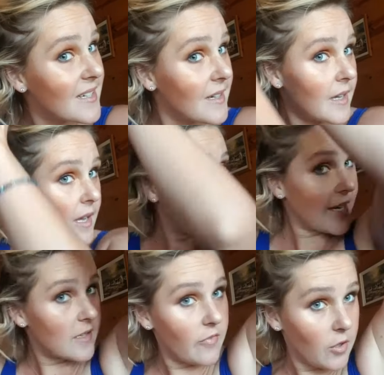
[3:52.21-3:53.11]
and make
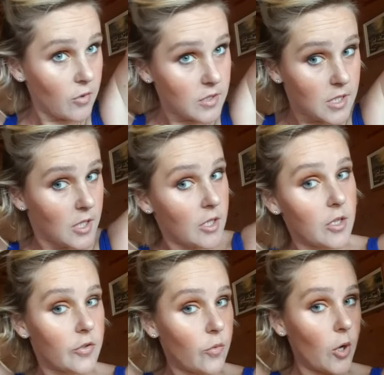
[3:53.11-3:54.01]
it difficult
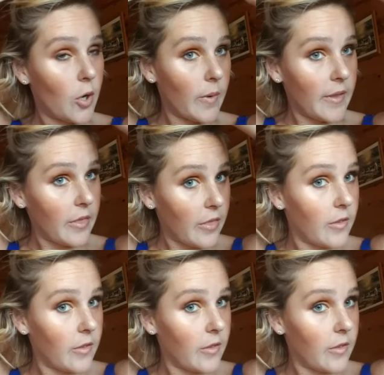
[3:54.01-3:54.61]
to work with.